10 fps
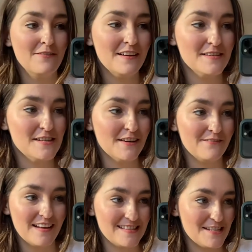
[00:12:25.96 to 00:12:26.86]
I was doing
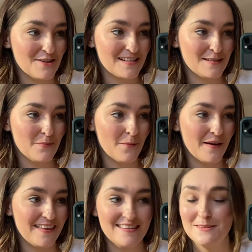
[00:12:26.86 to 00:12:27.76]
fancy dress as
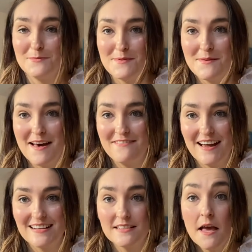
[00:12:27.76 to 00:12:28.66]
Popeye, this would be
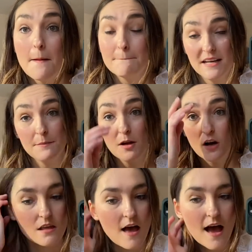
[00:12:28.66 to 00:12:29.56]
perfect, but
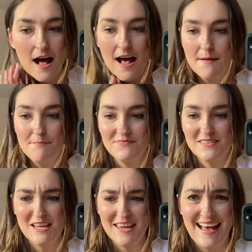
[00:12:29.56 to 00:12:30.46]
I'm not.
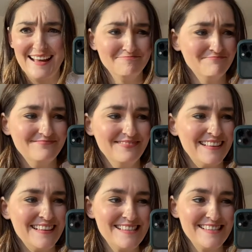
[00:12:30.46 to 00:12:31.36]
So yeah,
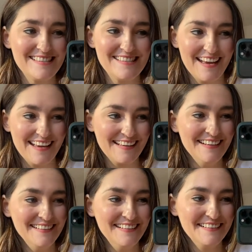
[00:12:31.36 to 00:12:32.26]
this is like
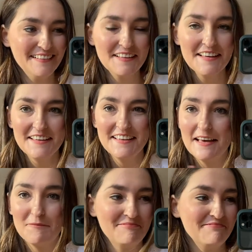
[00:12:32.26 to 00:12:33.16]

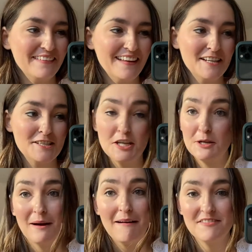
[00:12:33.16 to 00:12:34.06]
a
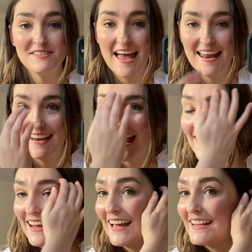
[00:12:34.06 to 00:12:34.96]
2 out of 10,
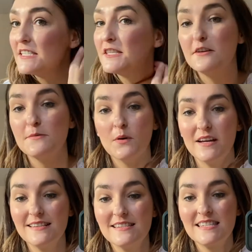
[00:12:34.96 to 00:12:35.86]
and it gets those
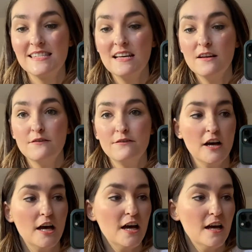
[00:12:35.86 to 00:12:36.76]
points
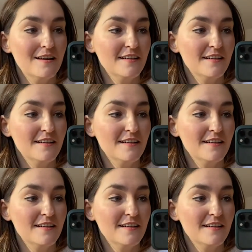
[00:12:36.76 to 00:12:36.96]
for